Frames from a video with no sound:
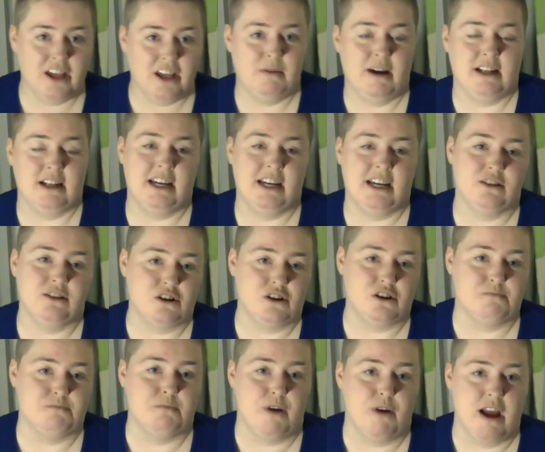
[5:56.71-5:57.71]
You had Take
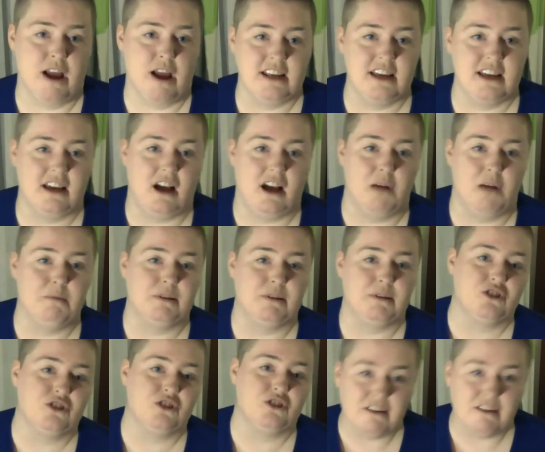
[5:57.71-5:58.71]
Charge Brandy coming
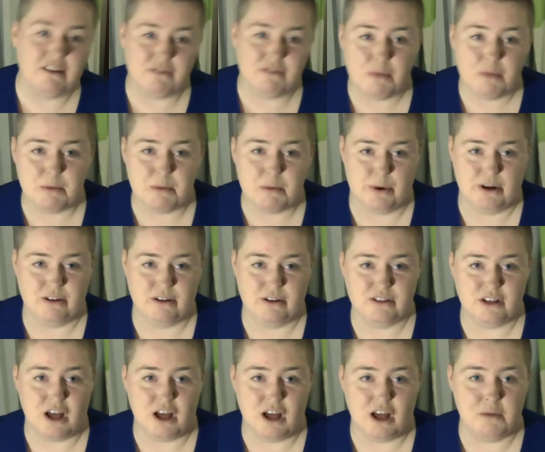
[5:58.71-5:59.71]
straight from the
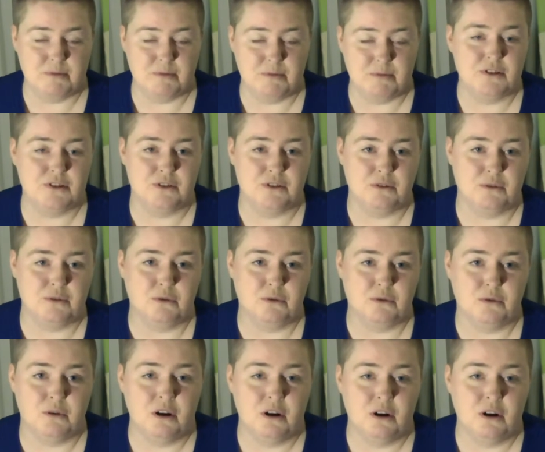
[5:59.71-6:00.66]
Breeders' Cup to